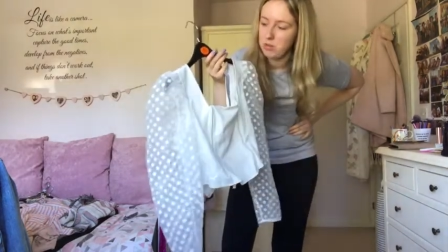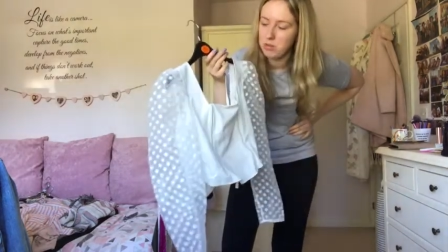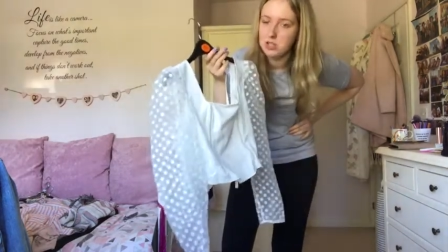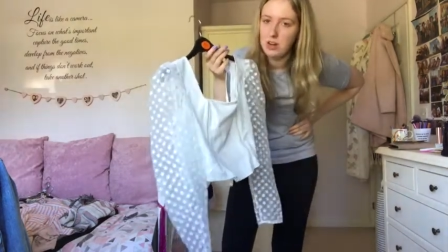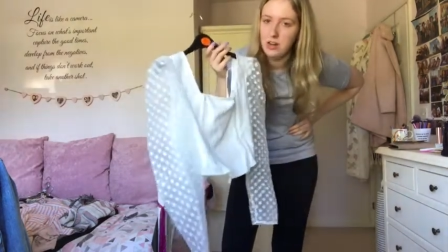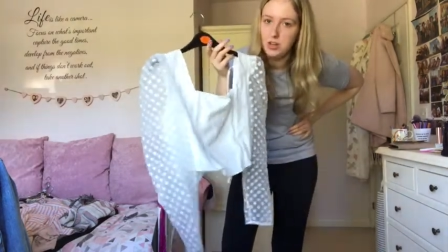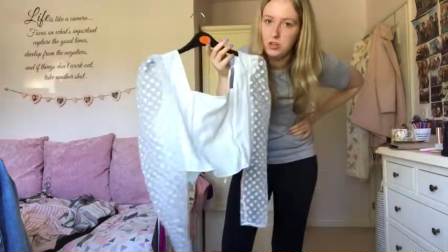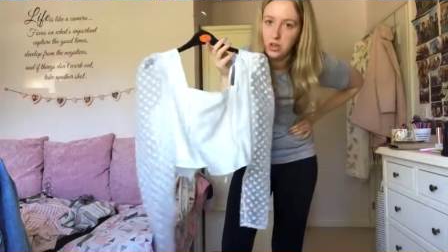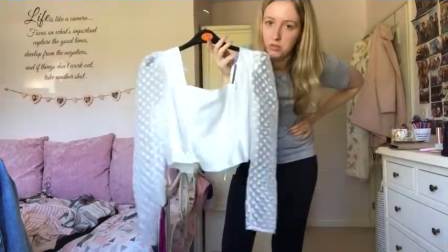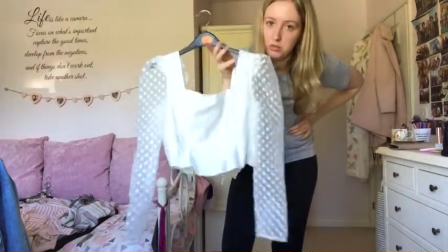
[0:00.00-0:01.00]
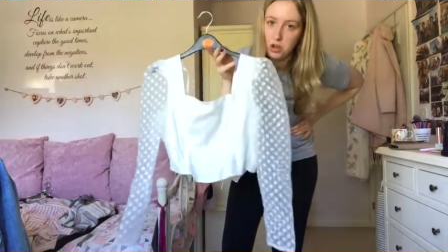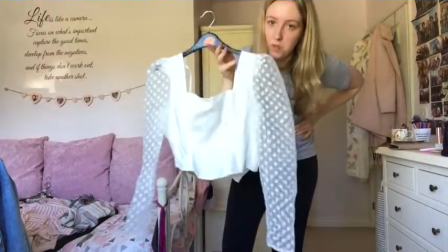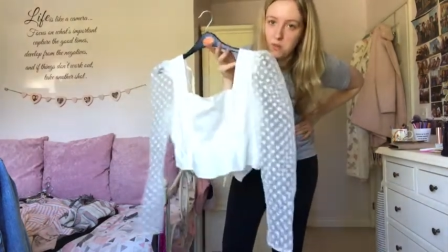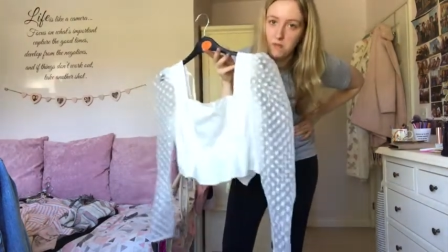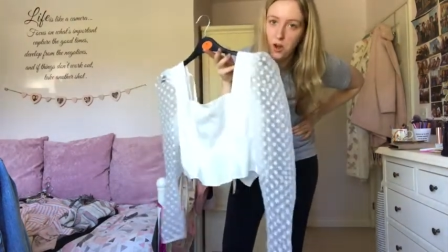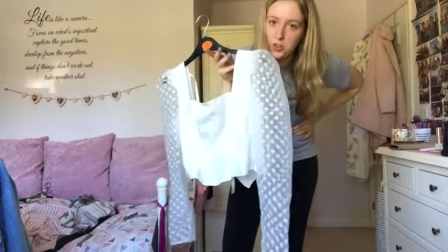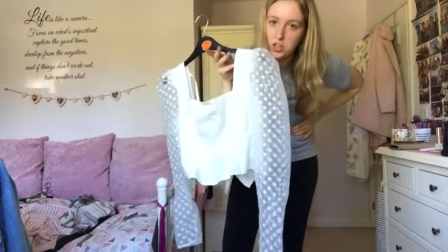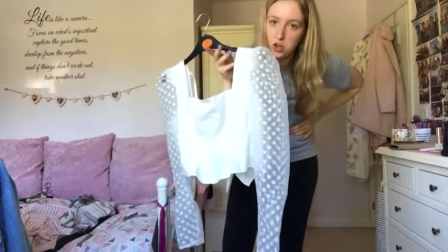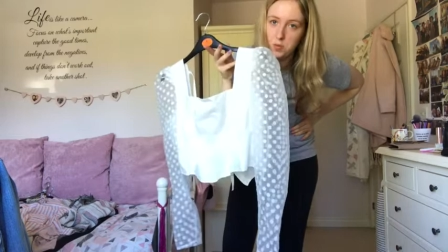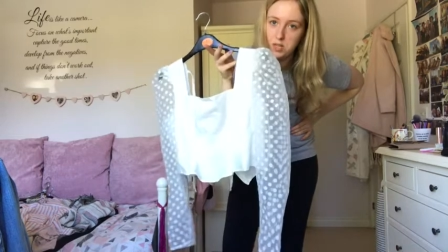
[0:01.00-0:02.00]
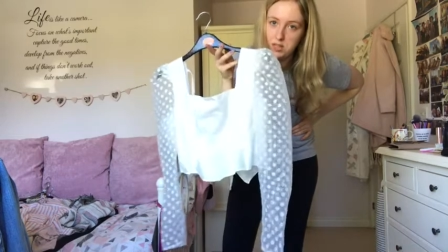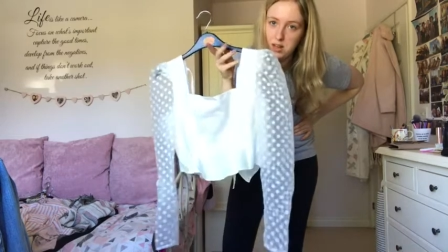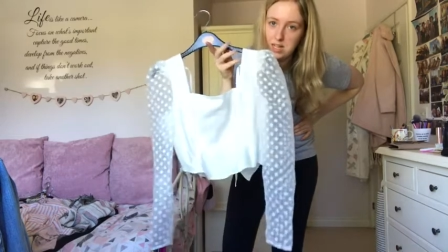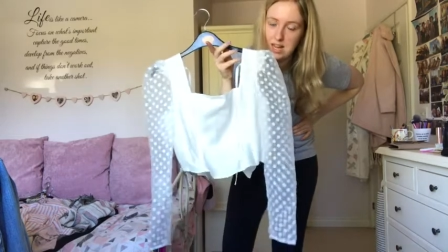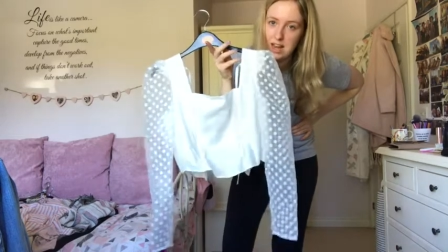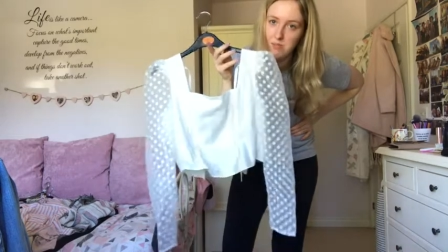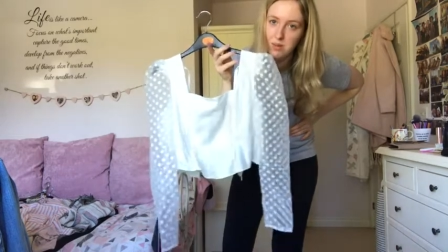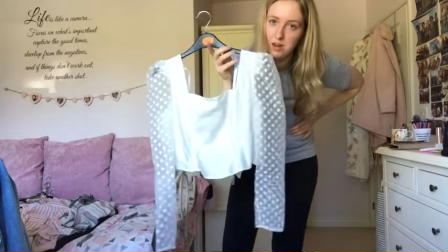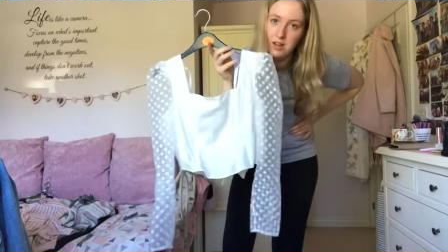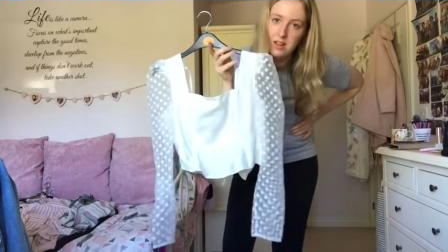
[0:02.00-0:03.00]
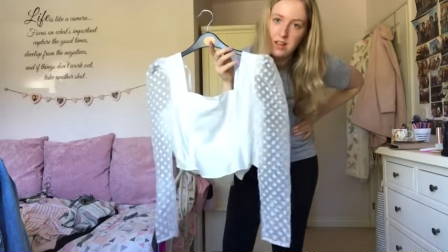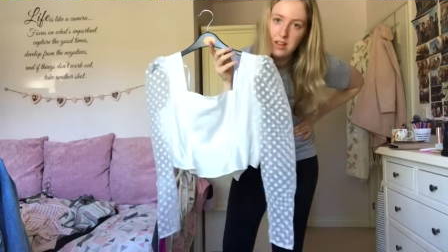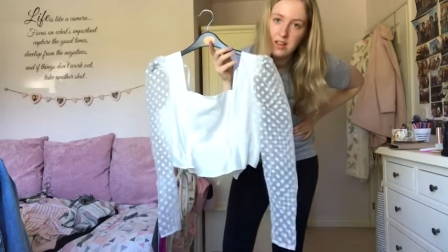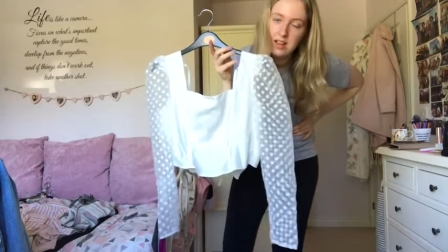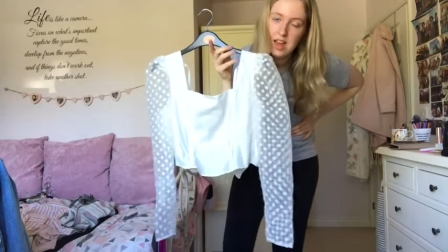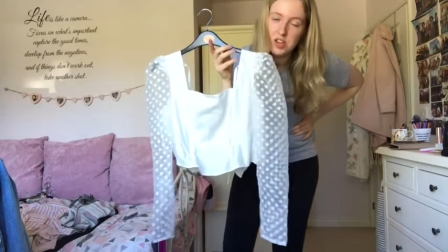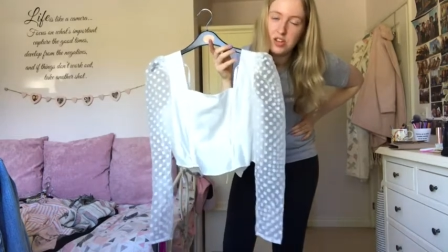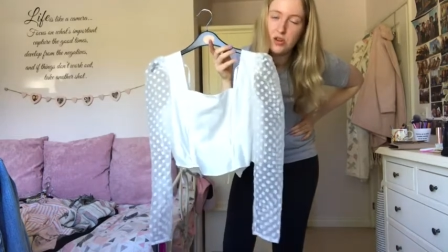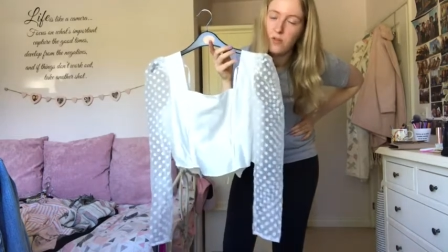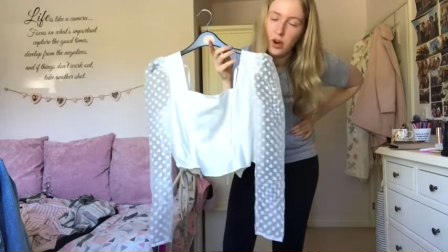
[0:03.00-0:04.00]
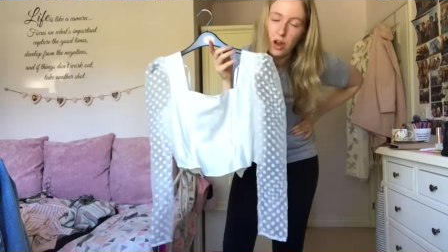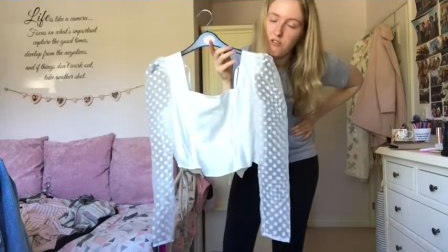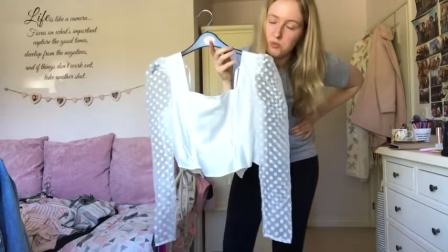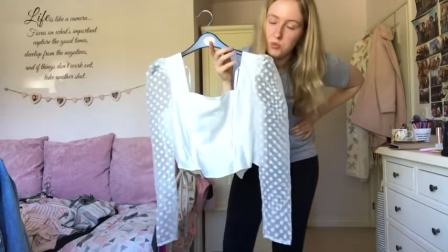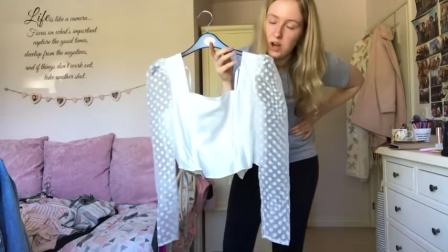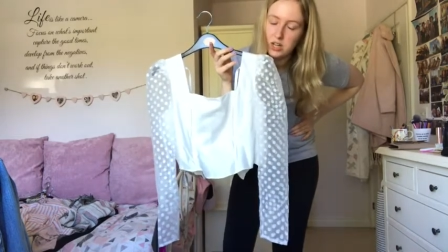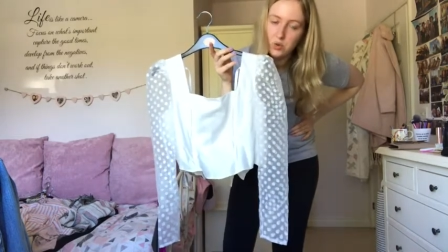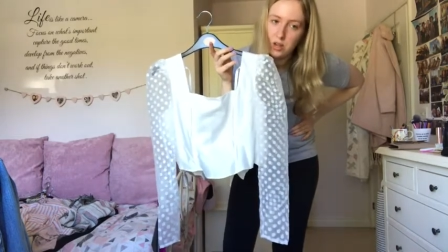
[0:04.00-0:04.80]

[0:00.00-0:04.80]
You have to like literally go through hoops to find this top in a size ten, but it's just not very comfortable at all.